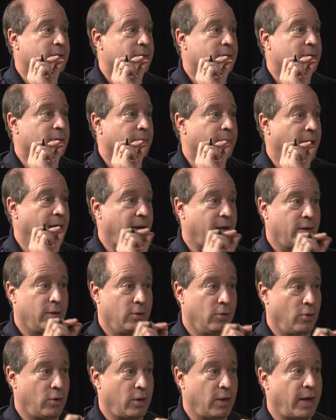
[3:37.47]
to make it
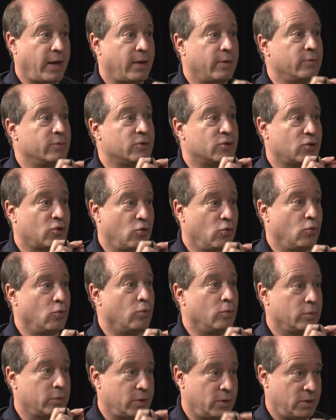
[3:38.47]
look like it was
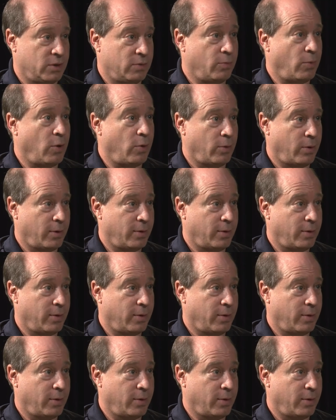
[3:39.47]
cool to smoke.